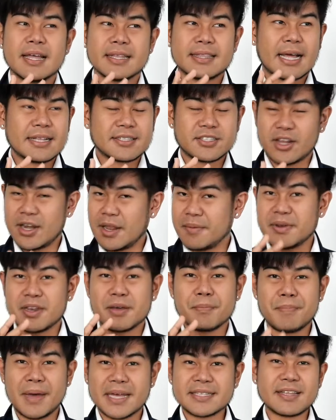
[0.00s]
going to be
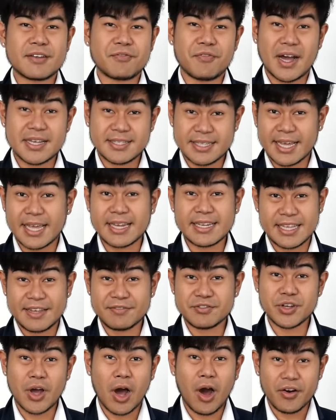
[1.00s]
the best advice I can
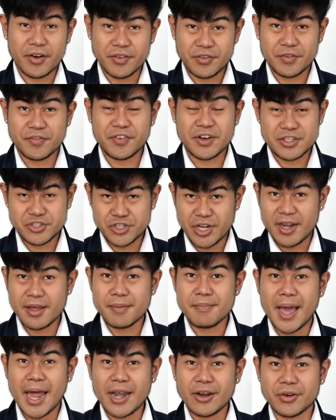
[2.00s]
give to all of you for the
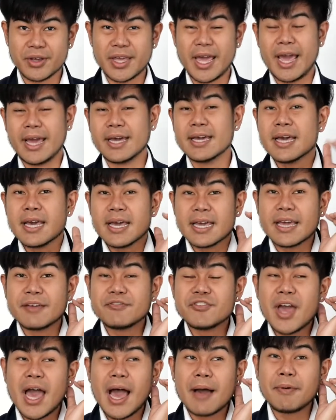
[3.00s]
gentleman, okay?
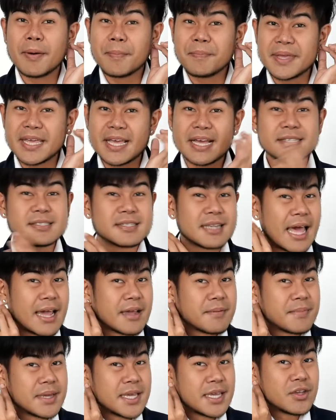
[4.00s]
If you have a pierce
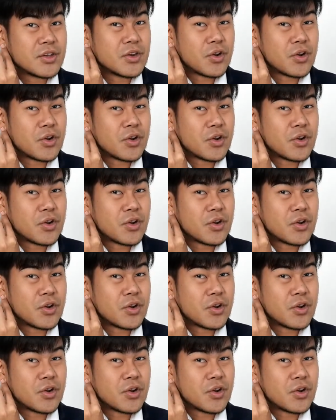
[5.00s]
like me,